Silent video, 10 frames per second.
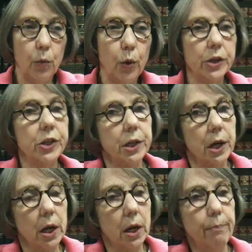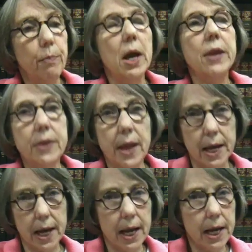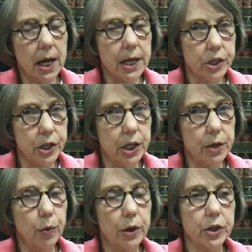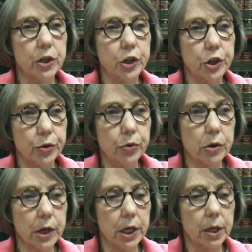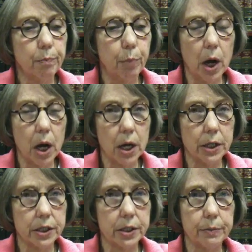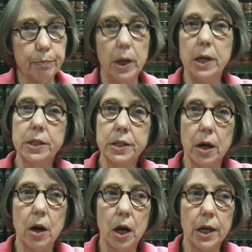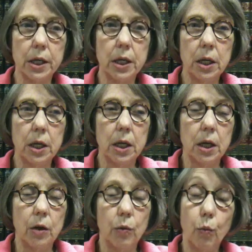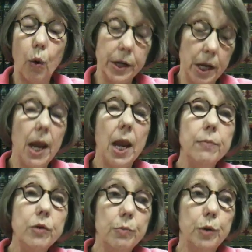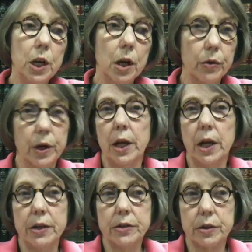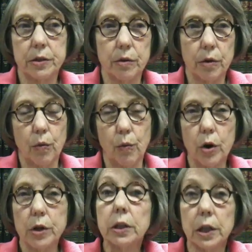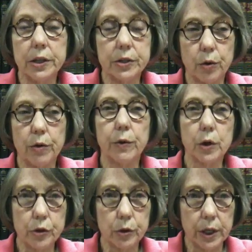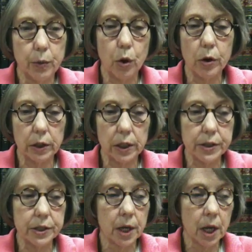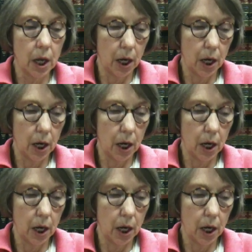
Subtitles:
which meant that AIG was insuring bonds based on what came to be known as worthless or virtually worthless